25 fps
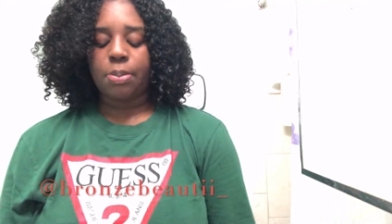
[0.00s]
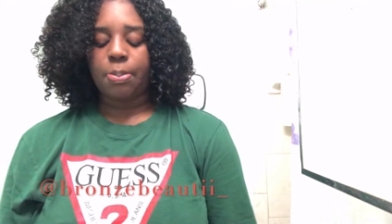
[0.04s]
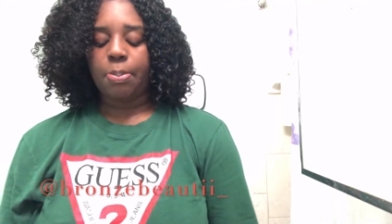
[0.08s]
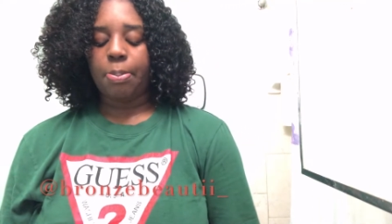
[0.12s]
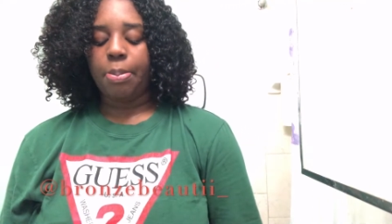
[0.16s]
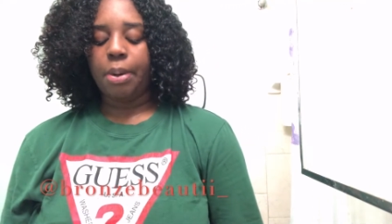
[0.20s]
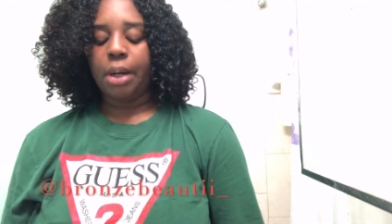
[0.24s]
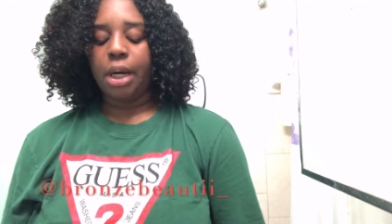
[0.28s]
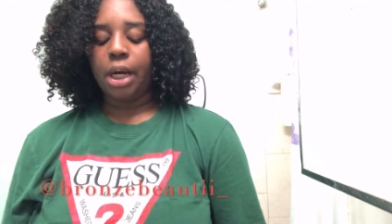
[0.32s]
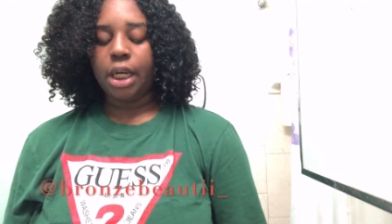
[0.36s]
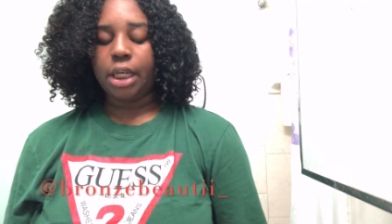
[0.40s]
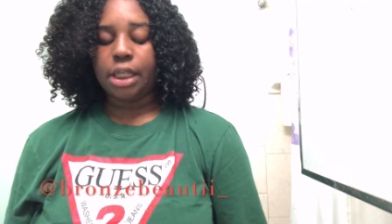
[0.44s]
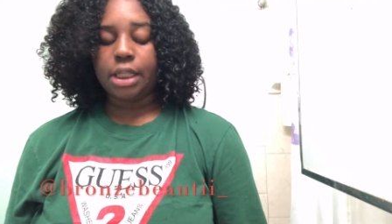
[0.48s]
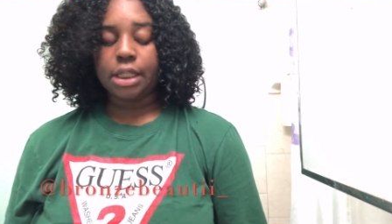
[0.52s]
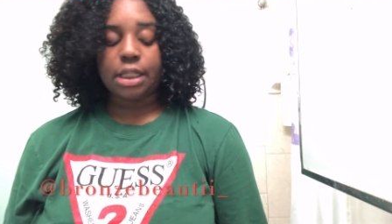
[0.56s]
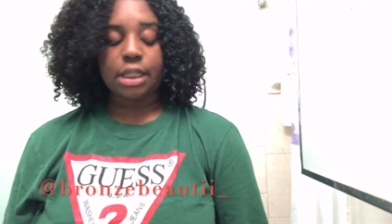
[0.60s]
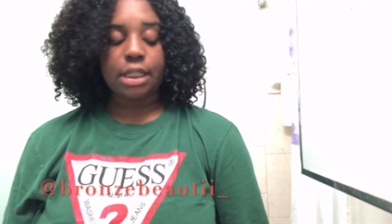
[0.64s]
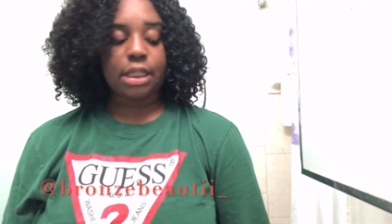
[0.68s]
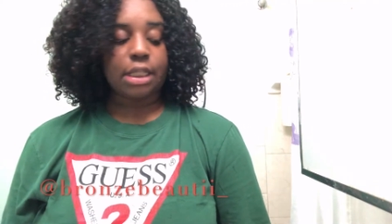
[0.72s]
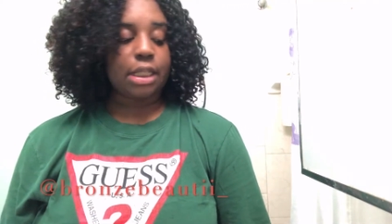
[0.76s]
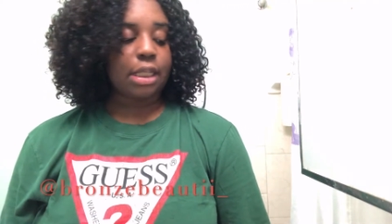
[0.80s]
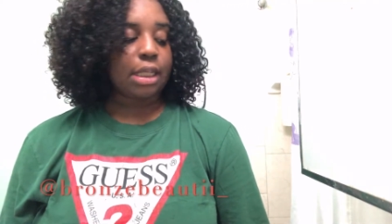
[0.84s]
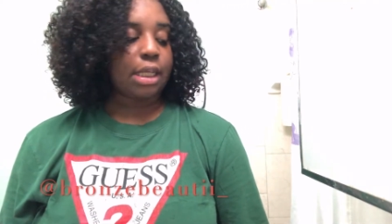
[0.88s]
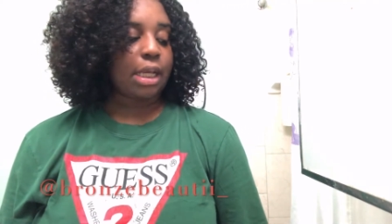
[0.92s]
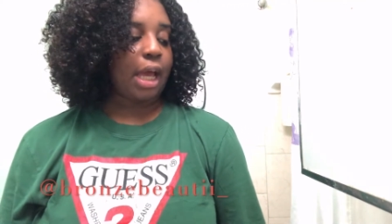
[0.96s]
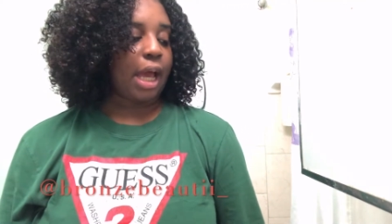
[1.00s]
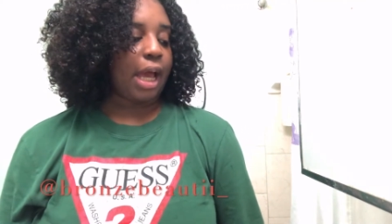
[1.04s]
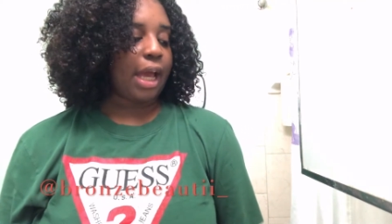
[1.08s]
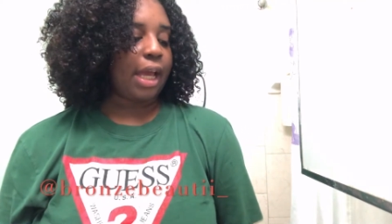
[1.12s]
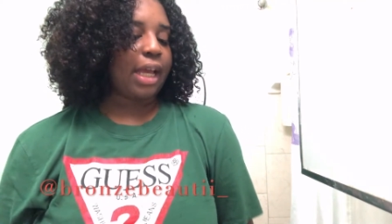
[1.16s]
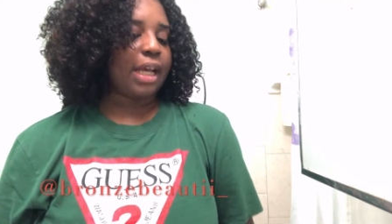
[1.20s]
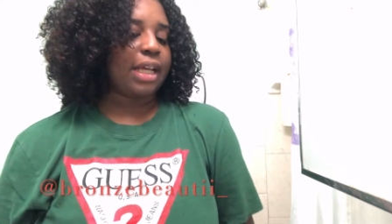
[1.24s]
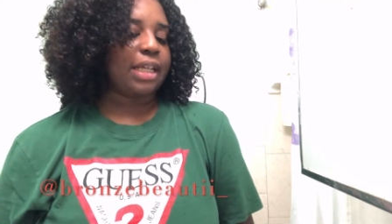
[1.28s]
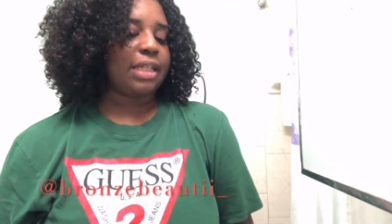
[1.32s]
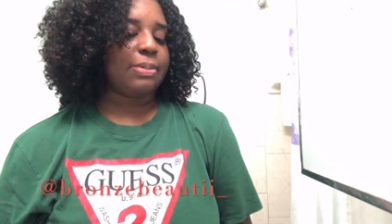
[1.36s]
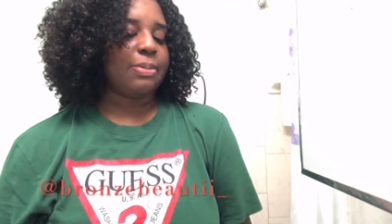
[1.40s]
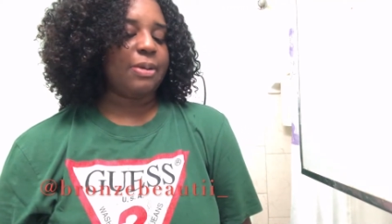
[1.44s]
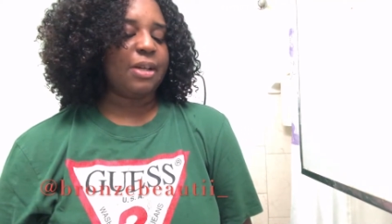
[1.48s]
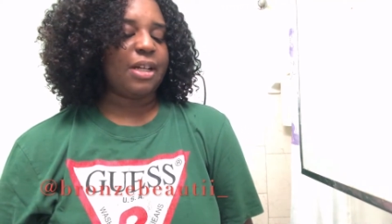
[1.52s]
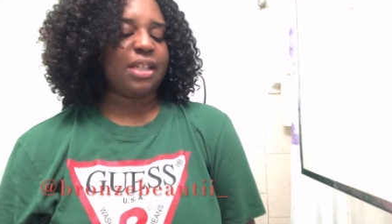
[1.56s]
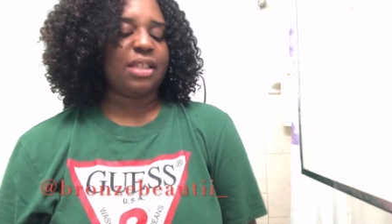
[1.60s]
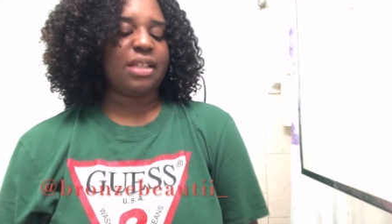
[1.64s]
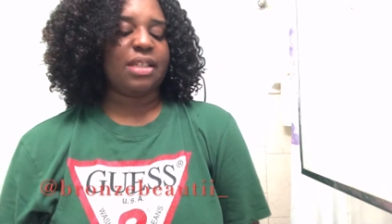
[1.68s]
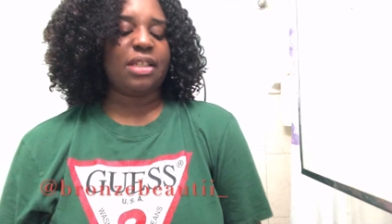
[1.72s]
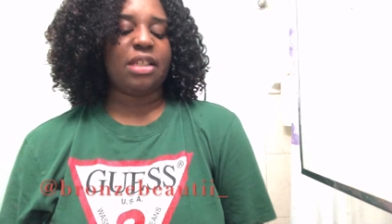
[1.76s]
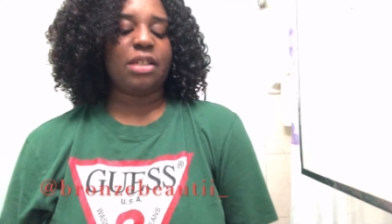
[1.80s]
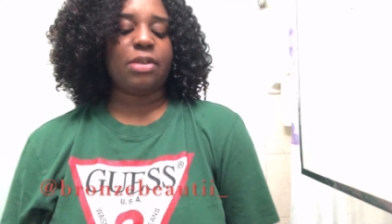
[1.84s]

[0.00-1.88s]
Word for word: But I guess because it's